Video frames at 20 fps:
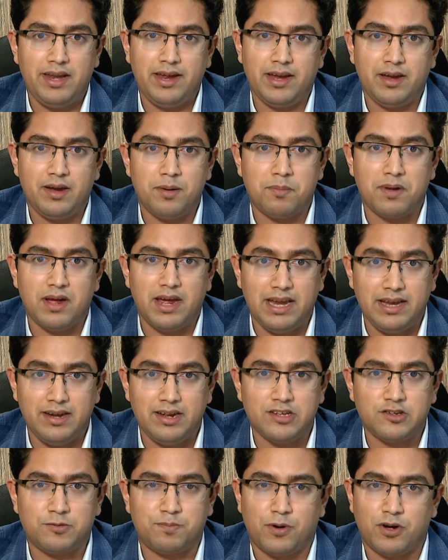billion
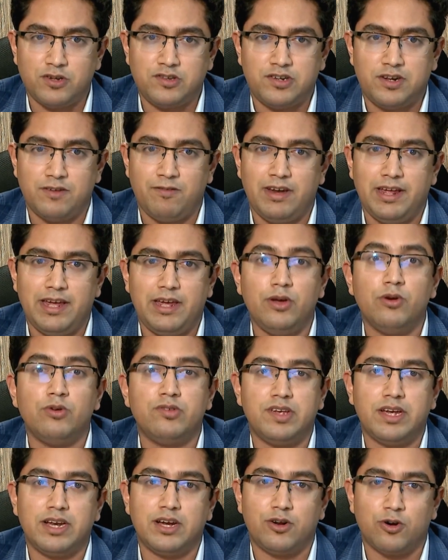Indians positively
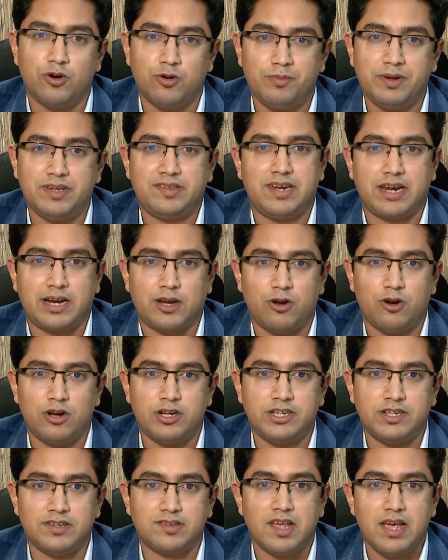using drone based
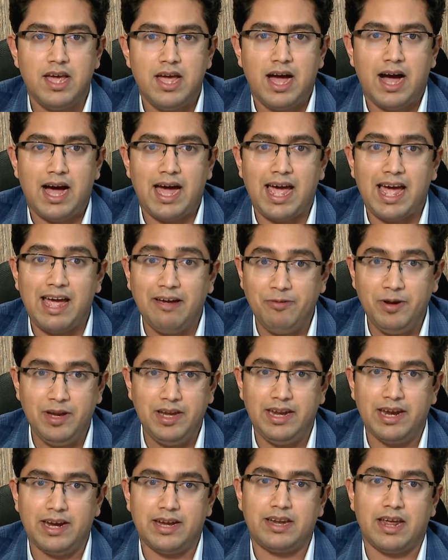technologies. I
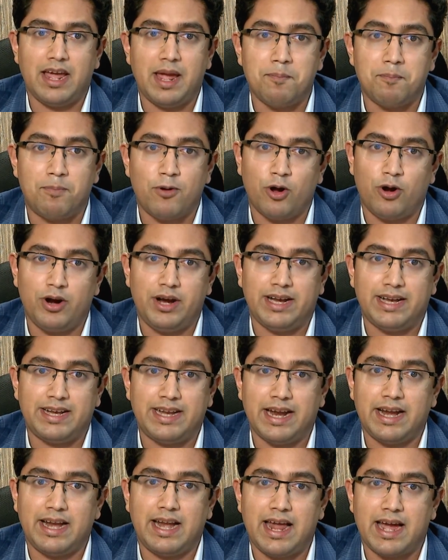haven't yet employed
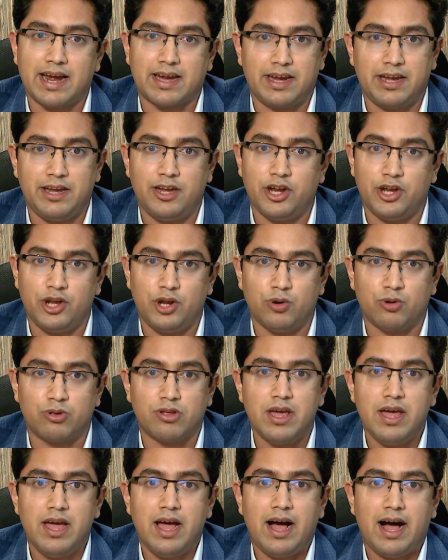10 lakh Indian
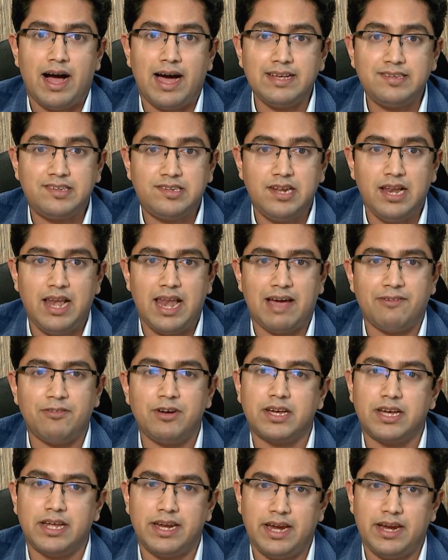youth. I still
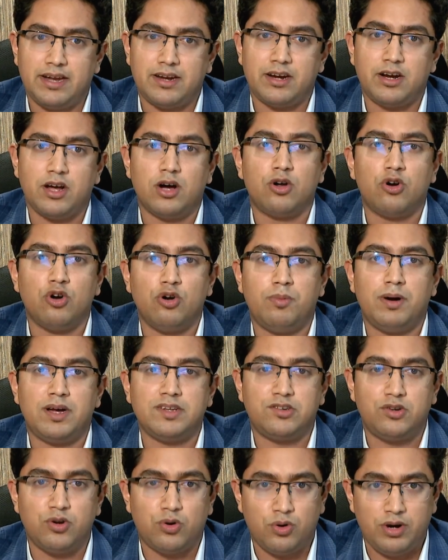haven't created a
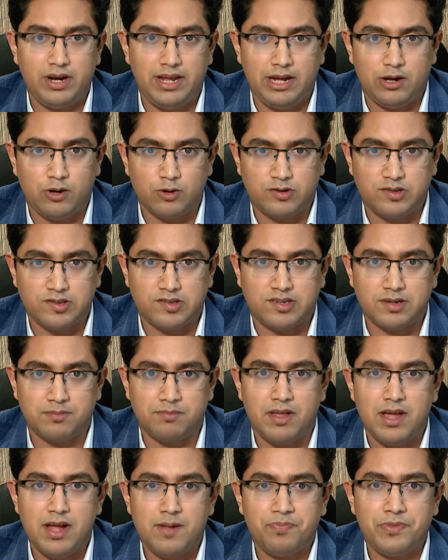robust drone
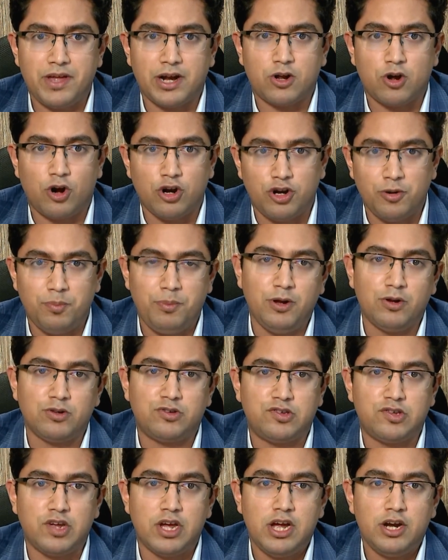ecosystem that
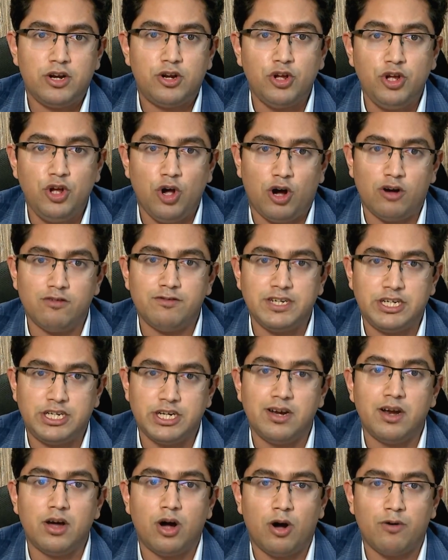contributes to your
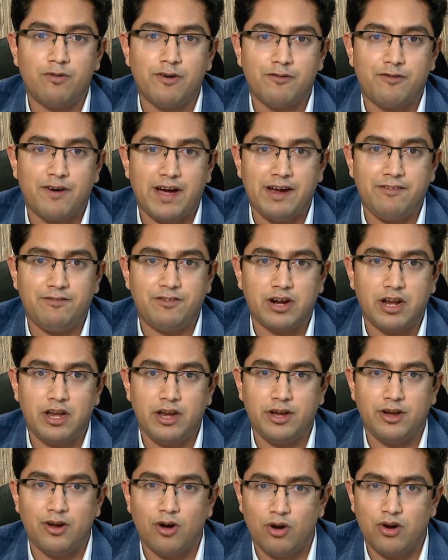vision of a $5
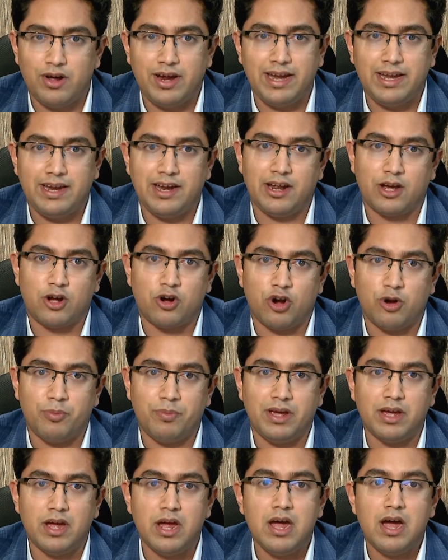trillion Indian
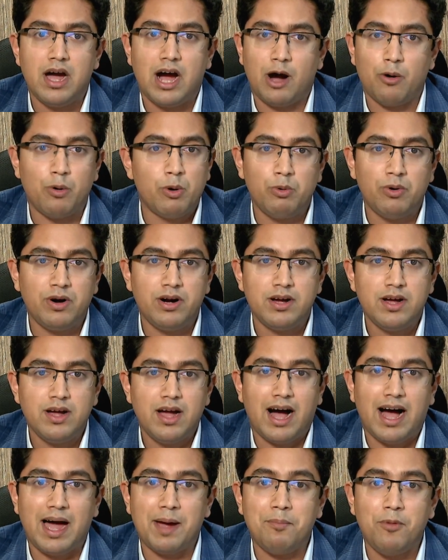economy. However,
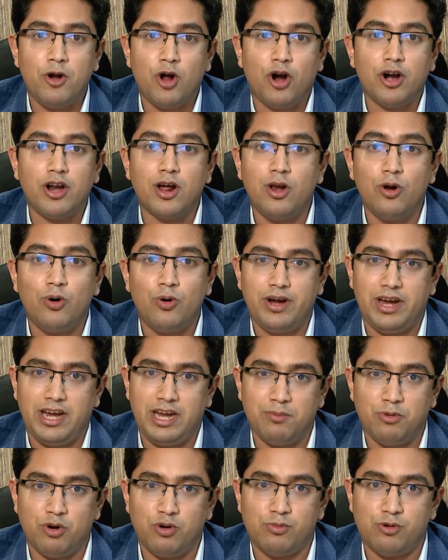I am not alone
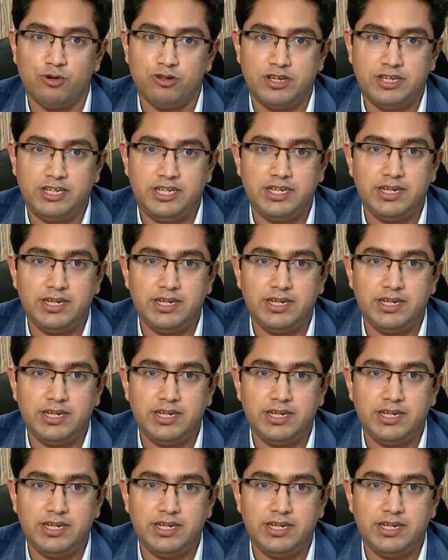anymore, Modi